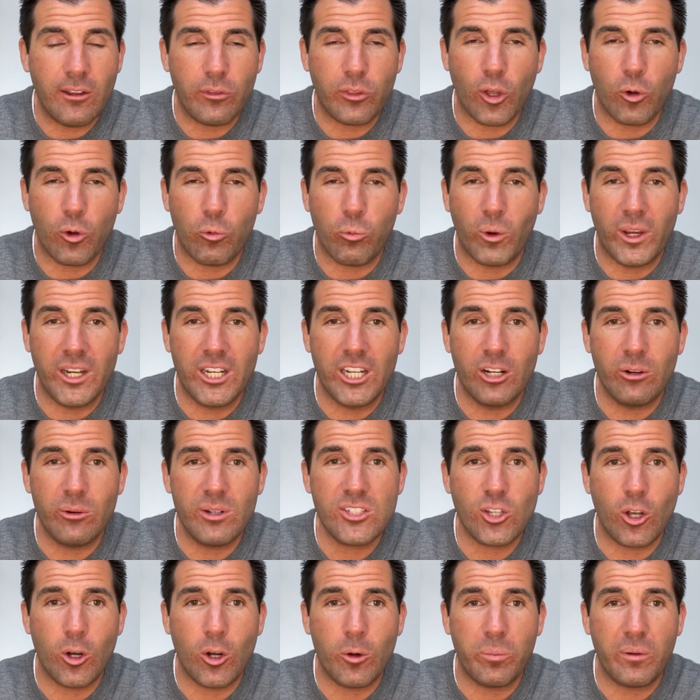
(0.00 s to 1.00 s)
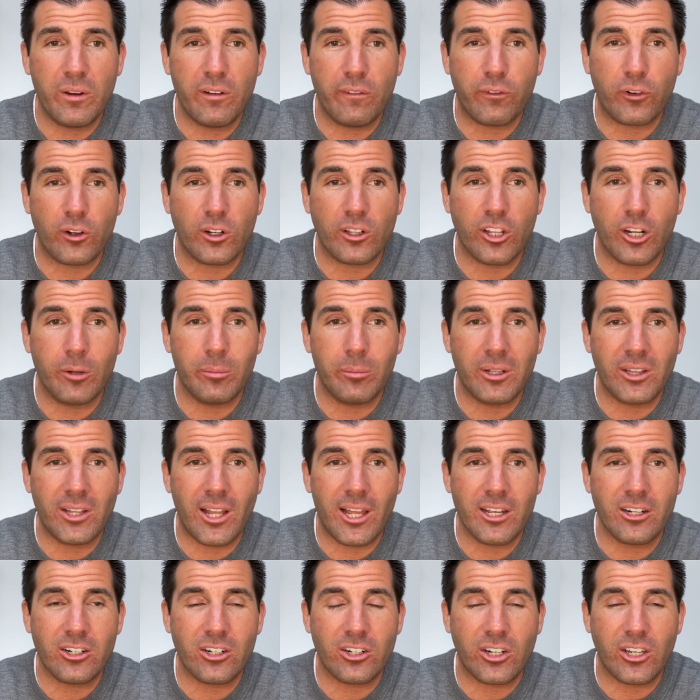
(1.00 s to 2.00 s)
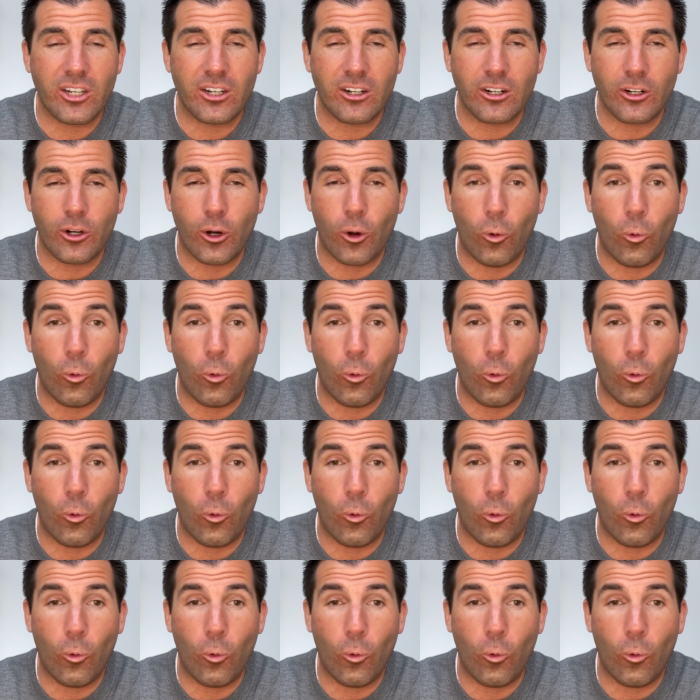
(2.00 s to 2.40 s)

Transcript: The window is open for a little bit longer here.